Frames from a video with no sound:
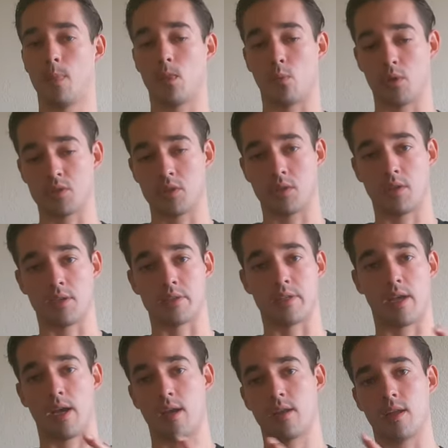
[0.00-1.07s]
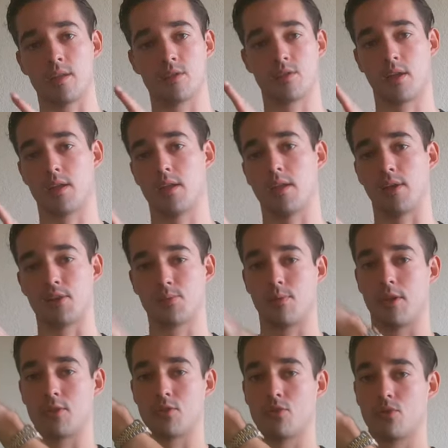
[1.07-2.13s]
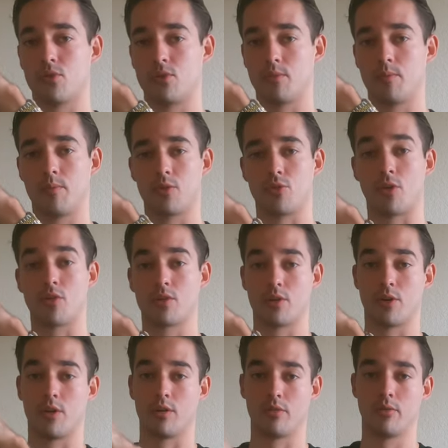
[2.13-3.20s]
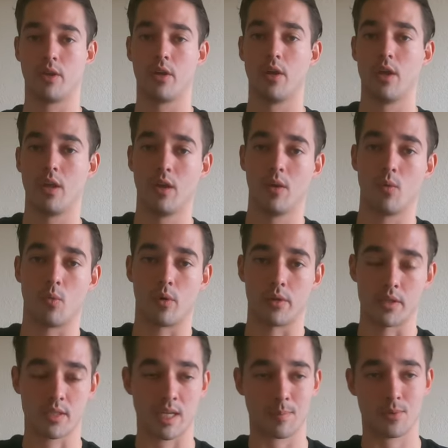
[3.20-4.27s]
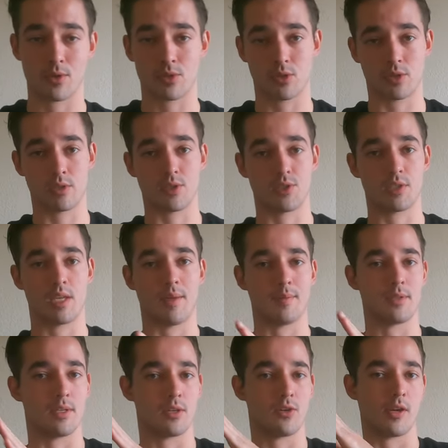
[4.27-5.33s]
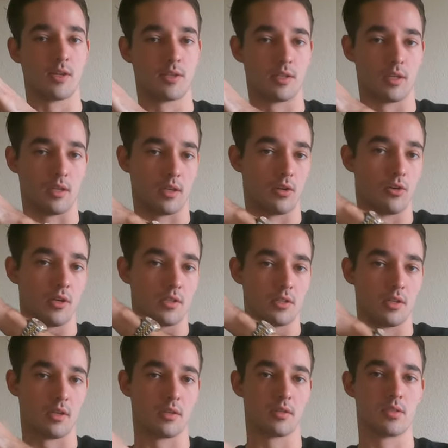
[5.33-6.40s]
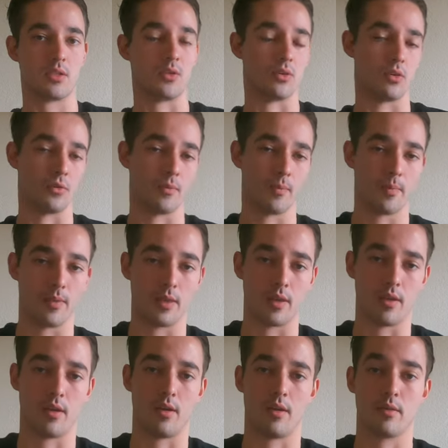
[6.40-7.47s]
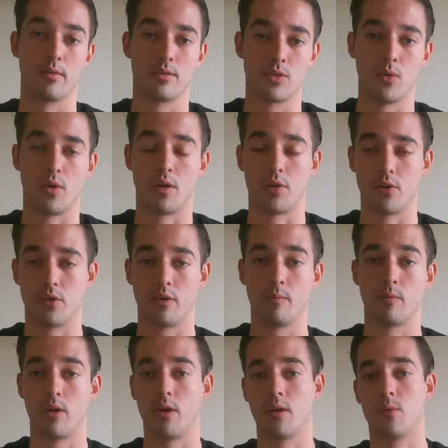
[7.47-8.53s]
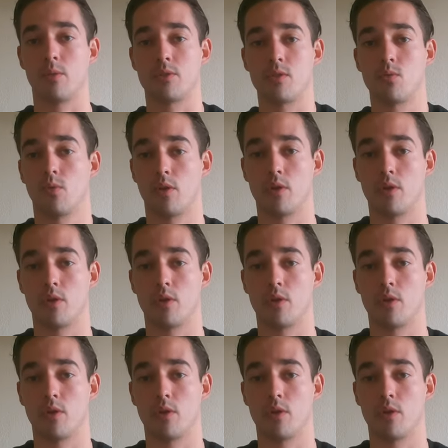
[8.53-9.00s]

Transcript: once it does that, it's like an exponential growth curve where the temperature just keeps increasing to the 200 degree mark, which is where